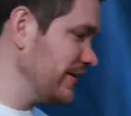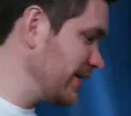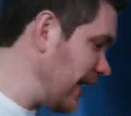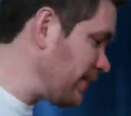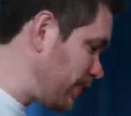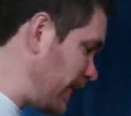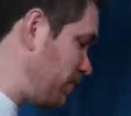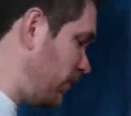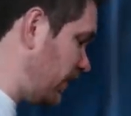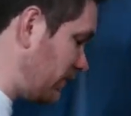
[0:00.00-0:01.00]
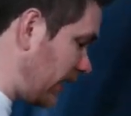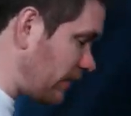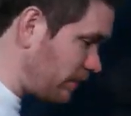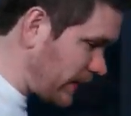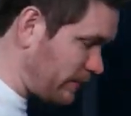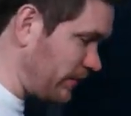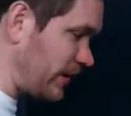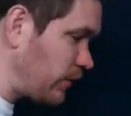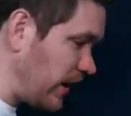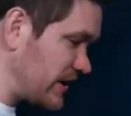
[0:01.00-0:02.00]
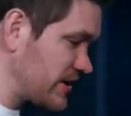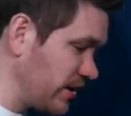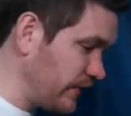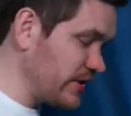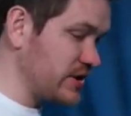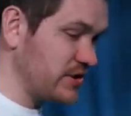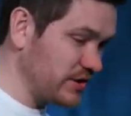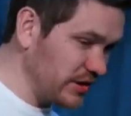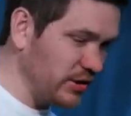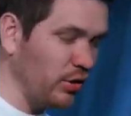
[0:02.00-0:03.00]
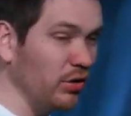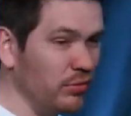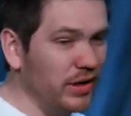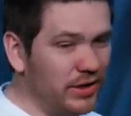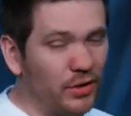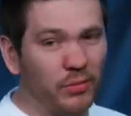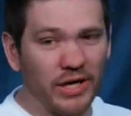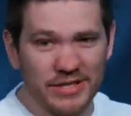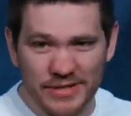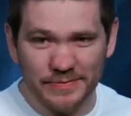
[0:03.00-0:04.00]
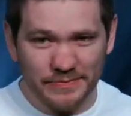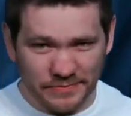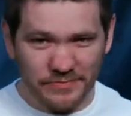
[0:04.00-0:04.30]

Young people, unmarried people, they're quite selfish in their ways.